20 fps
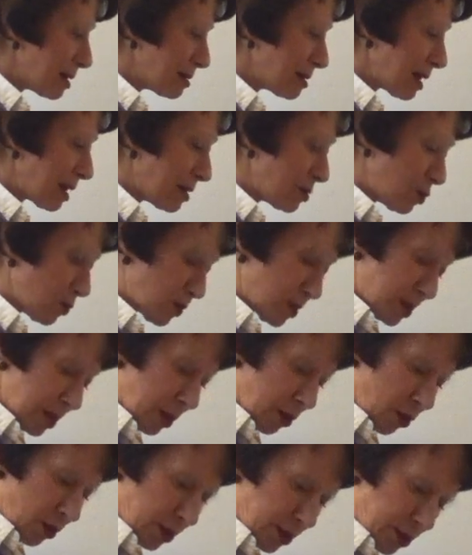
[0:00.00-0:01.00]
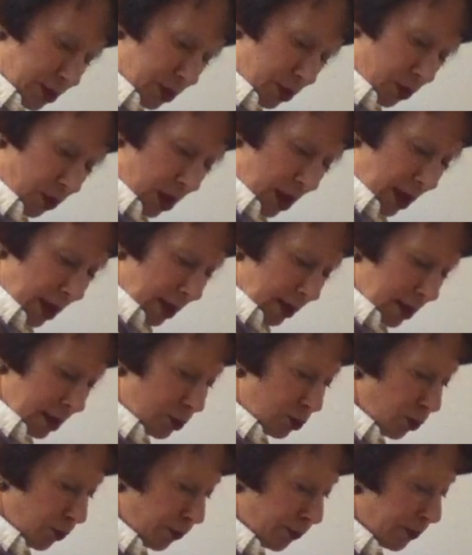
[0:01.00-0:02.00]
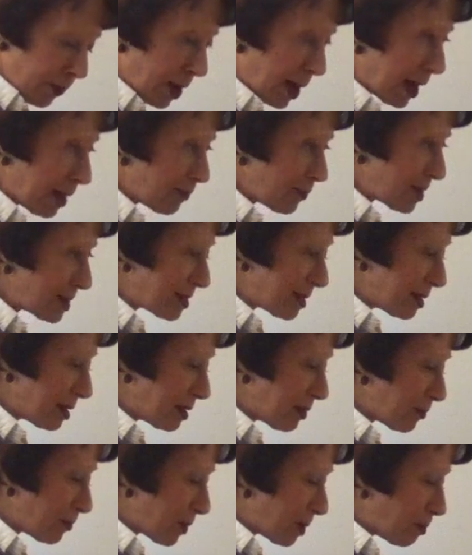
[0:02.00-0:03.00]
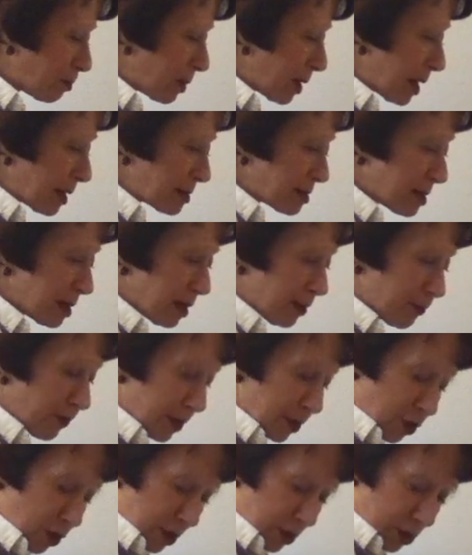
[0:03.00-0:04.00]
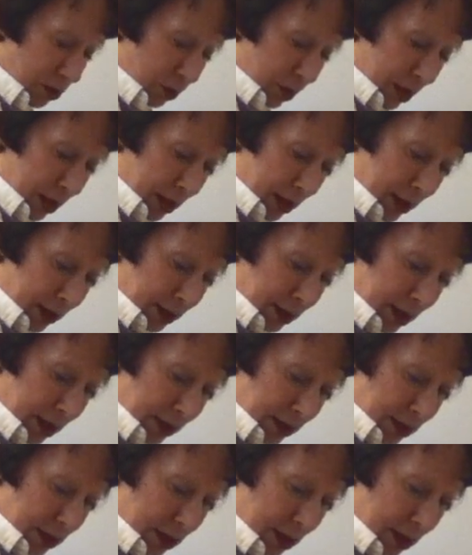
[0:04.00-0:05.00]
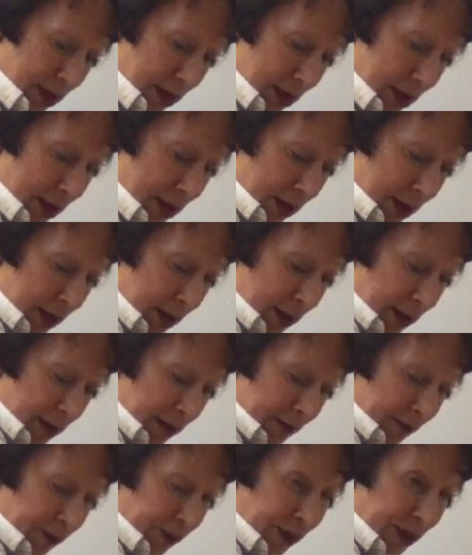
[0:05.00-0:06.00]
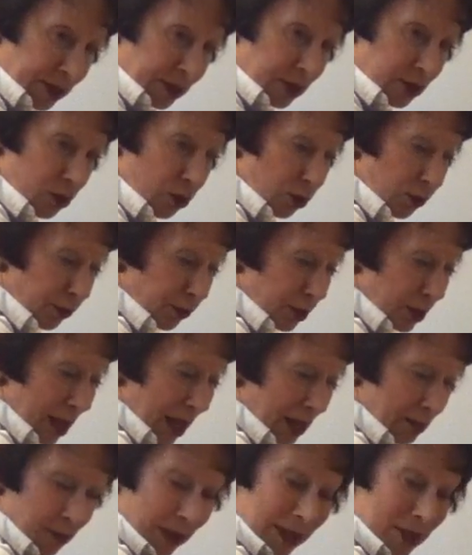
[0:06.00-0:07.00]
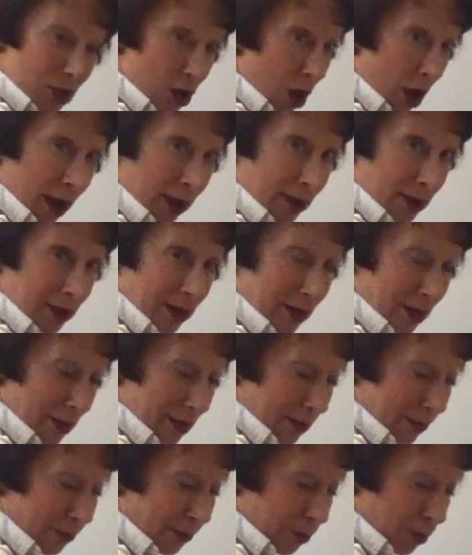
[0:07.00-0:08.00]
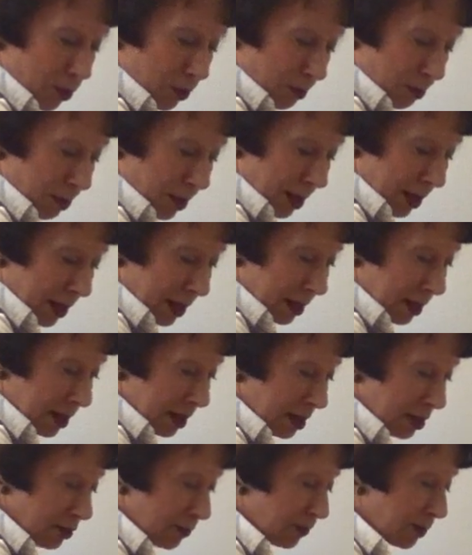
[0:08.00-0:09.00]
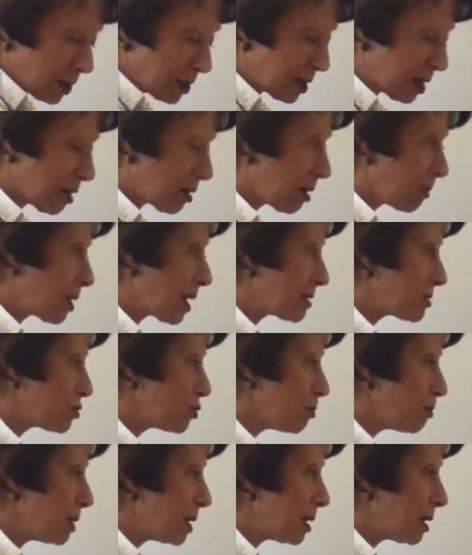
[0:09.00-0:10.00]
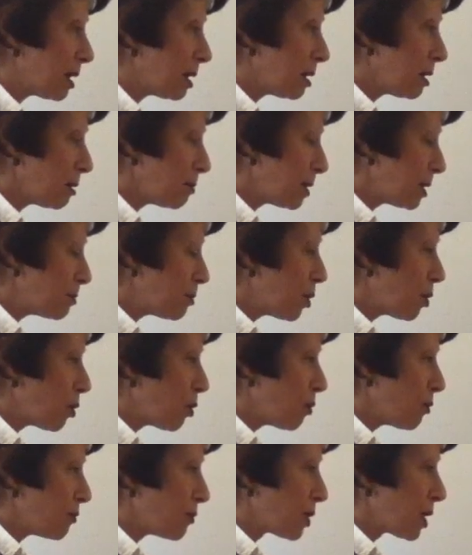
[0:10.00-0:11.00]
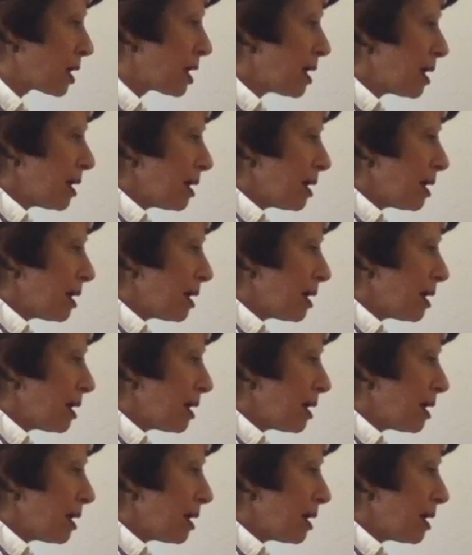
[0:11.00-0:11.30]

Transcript: And as you see also, the 2-5 is in a different place than if I just went like this. This is good for that, but not for playing an interval. The arm has to be a little bit more over.